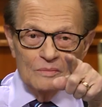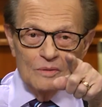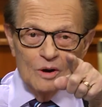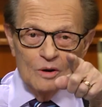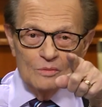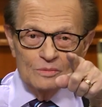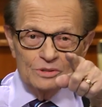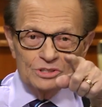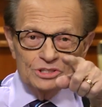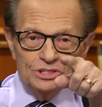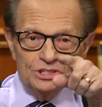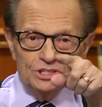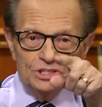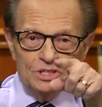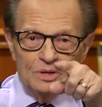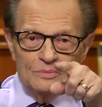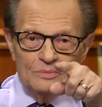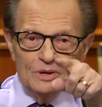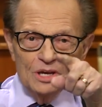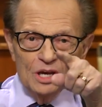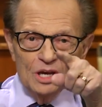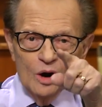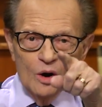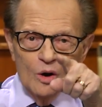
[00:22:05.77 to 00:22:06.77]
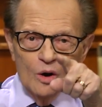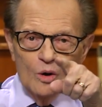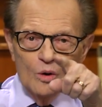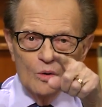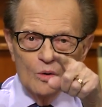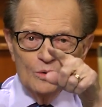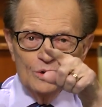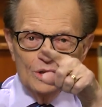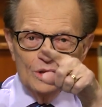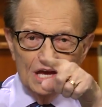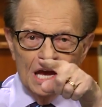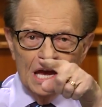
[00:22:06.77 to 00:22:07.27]
moments, Jimmy
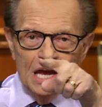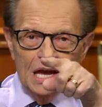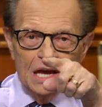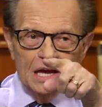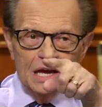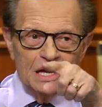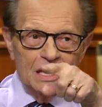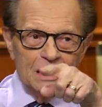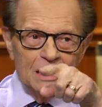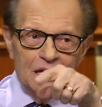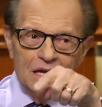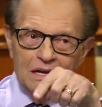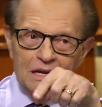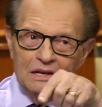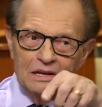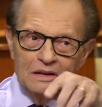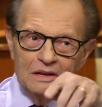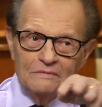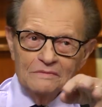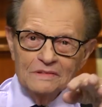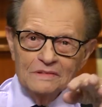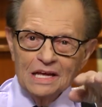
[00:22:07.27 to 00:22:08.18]
O. Yang, I love